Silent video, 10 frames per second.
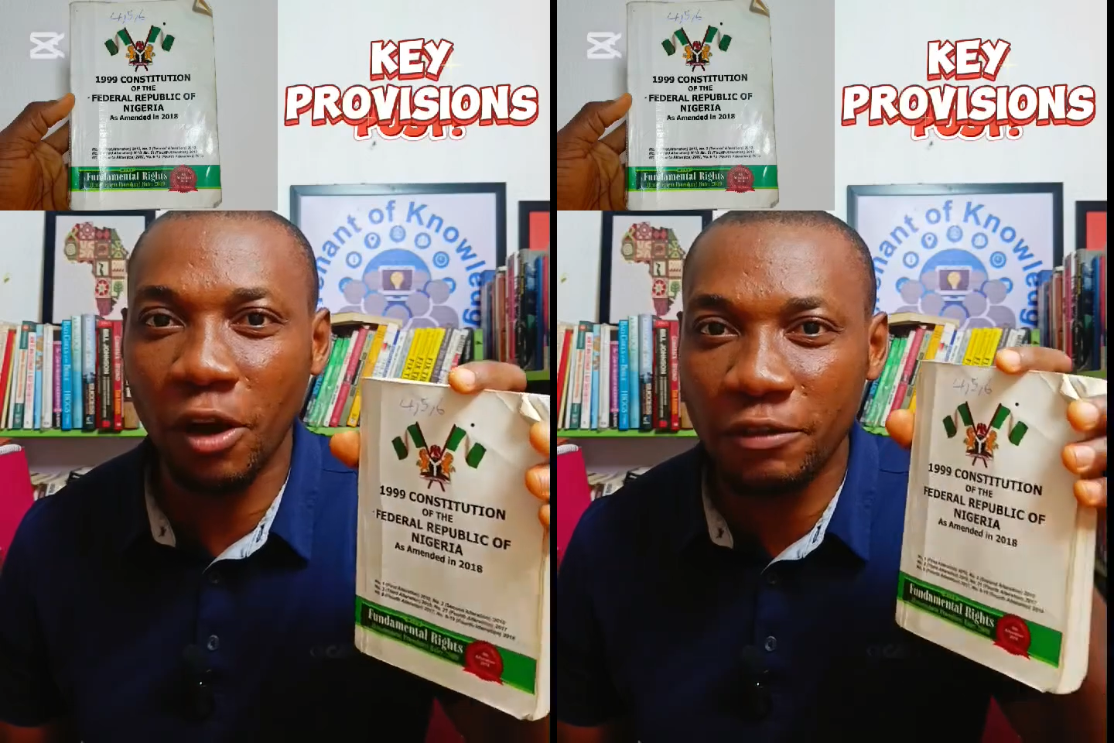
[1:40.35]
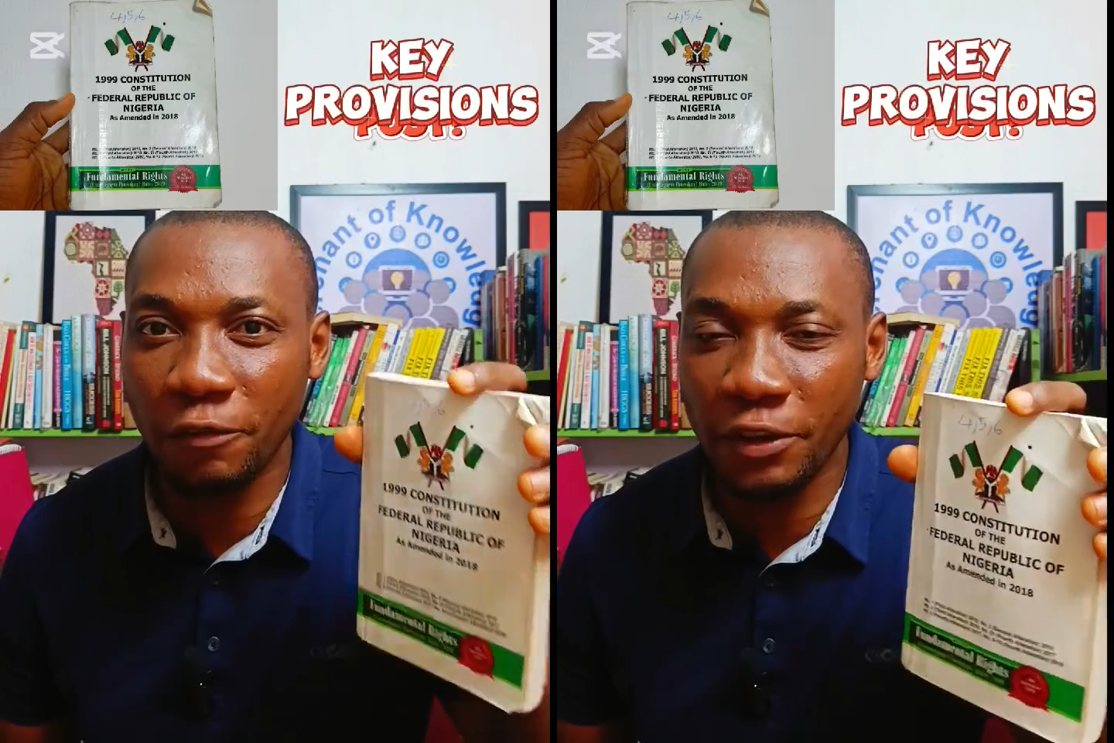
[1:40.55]

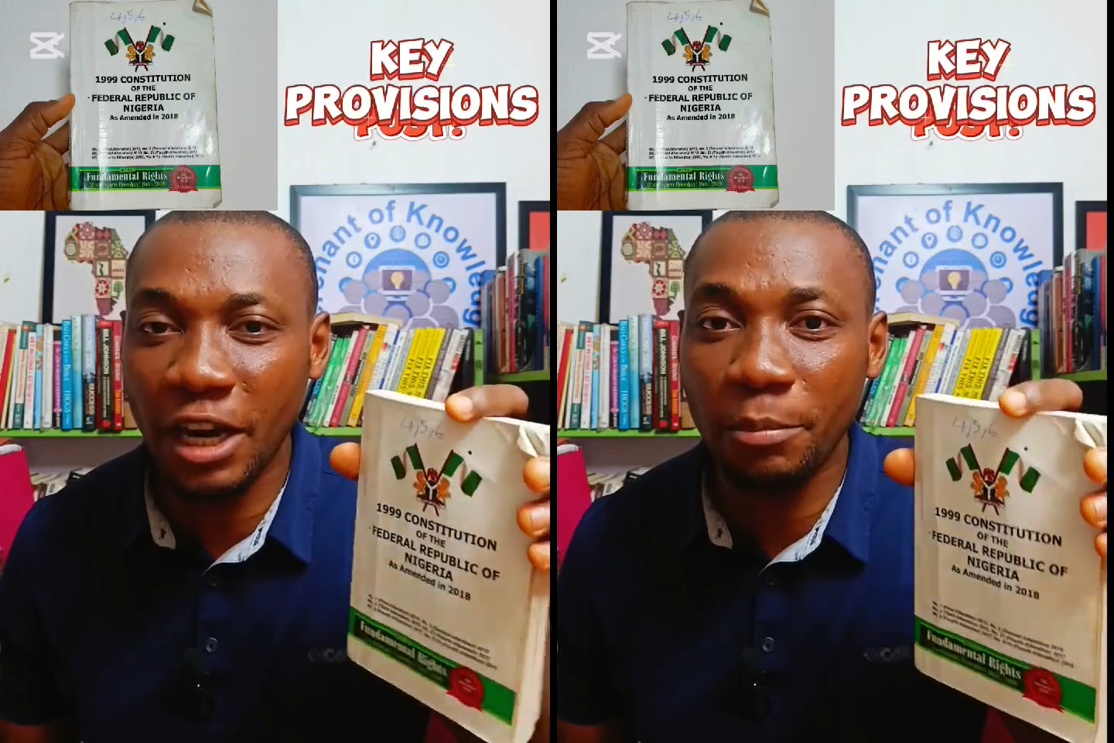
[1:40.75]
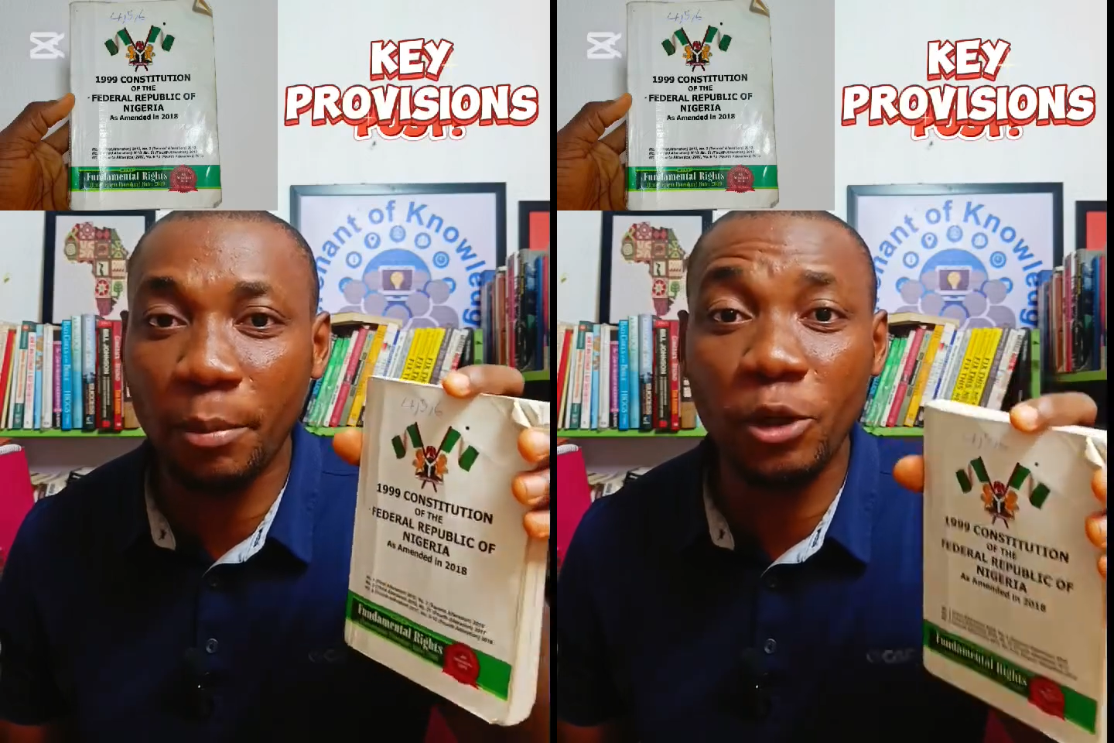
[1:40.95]
of the
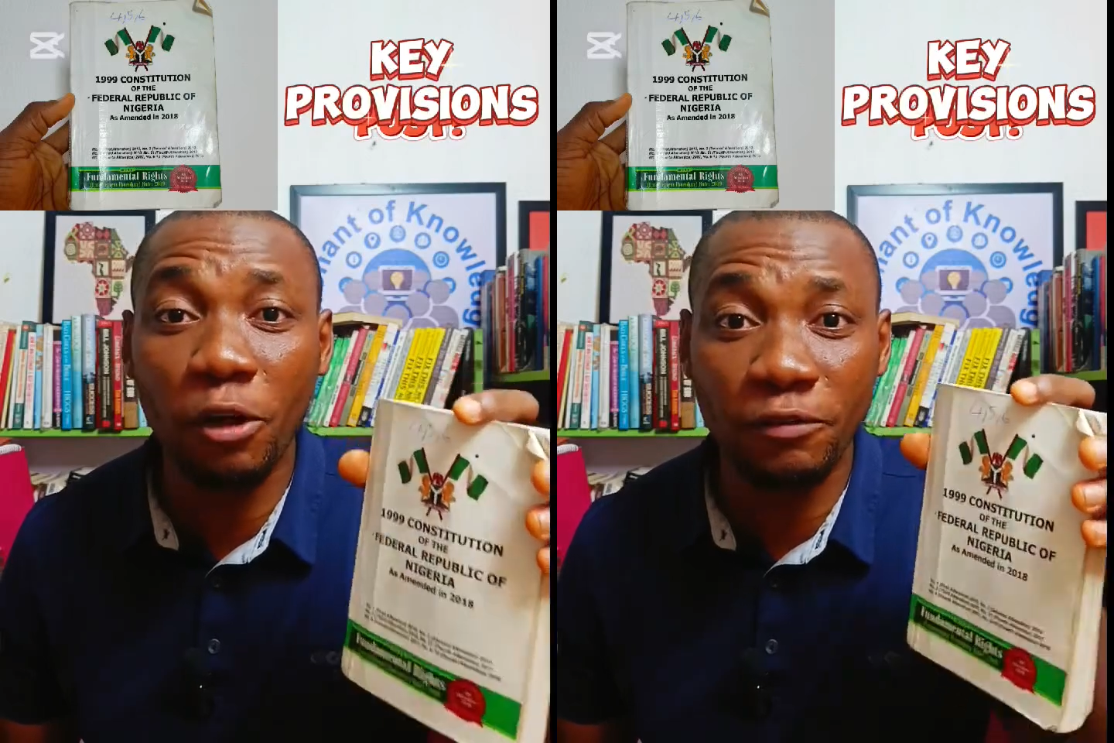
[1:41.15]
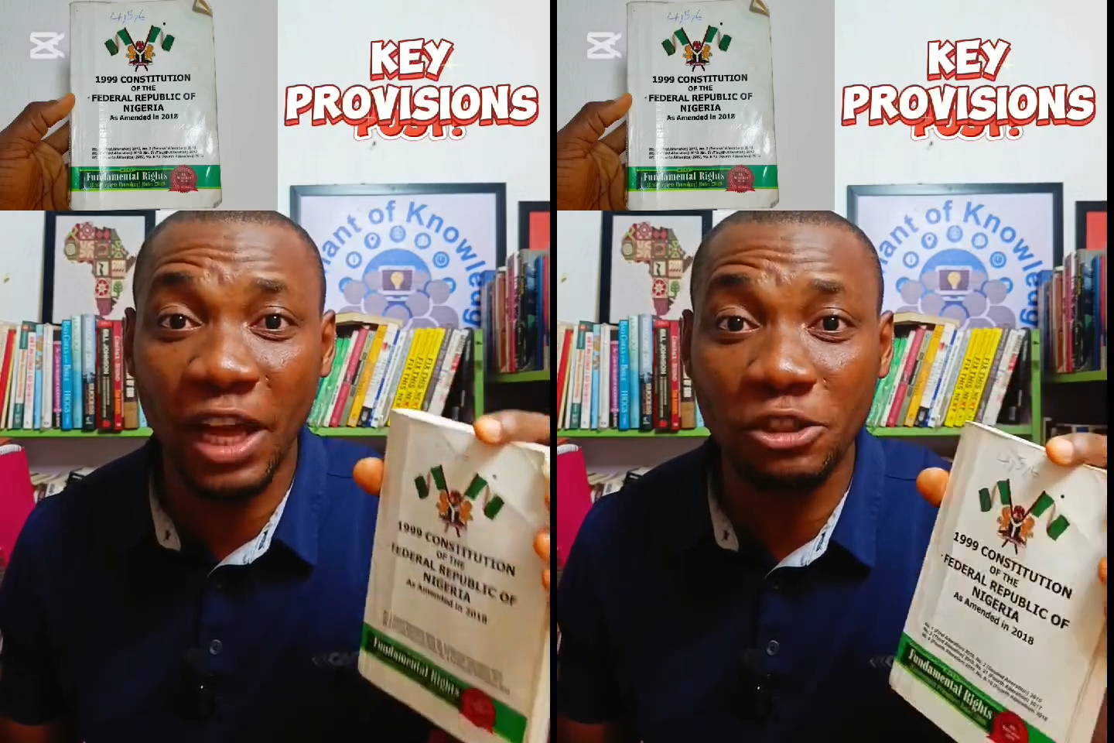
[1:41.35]
Federal Republic
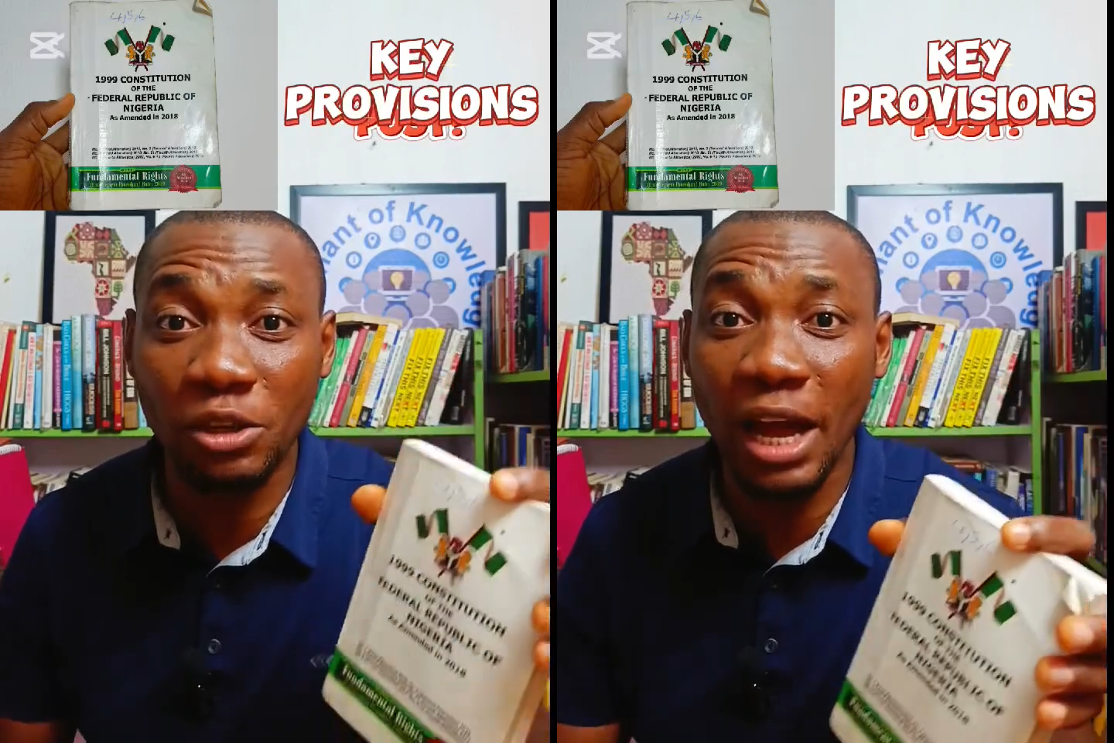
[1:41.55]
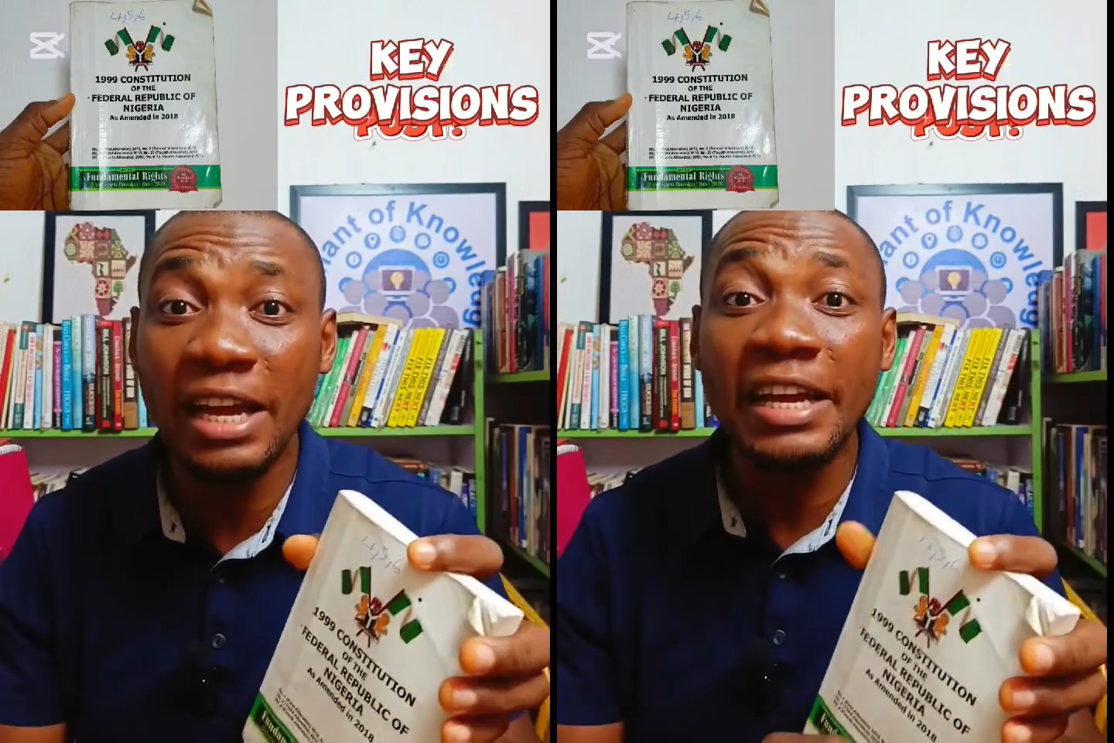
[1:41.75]
of
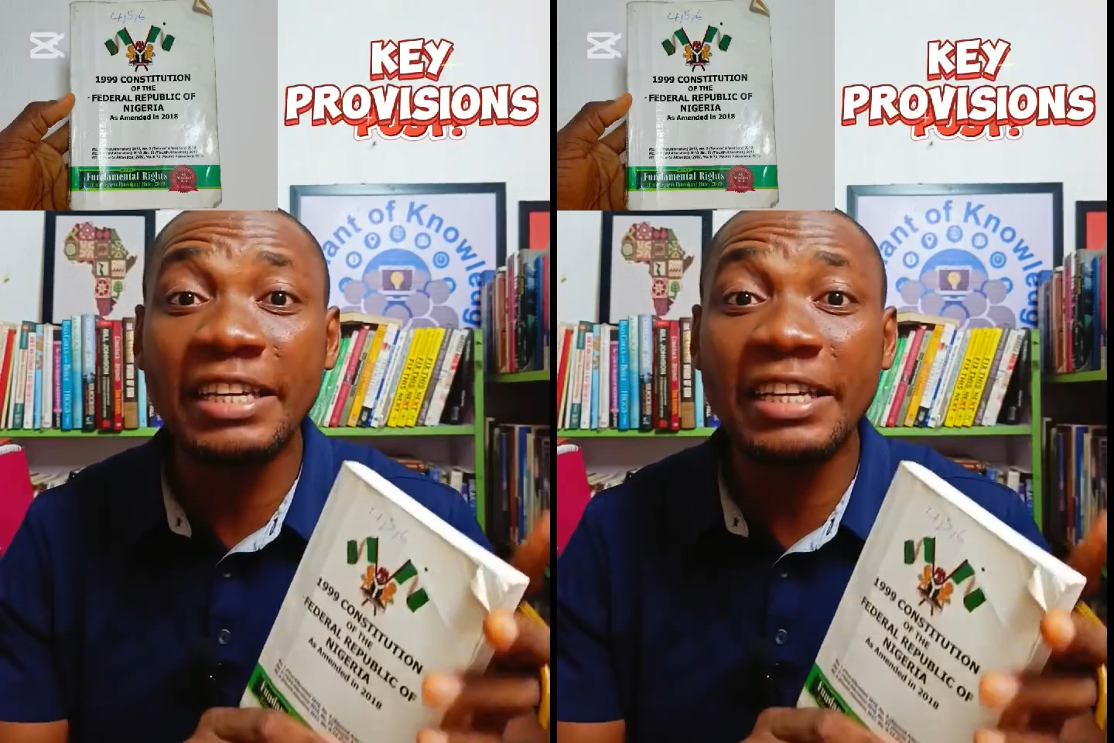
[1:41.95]
Nigeria,